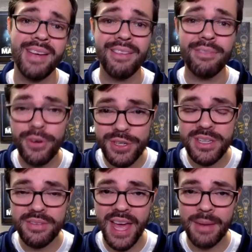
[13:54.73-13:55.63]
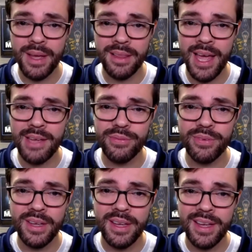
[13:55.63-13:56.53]
I've had versions of that in my life.
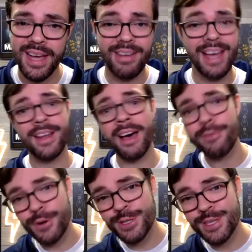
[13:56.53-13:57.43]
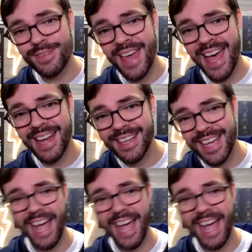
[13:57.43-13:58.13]
I've had not versions of that.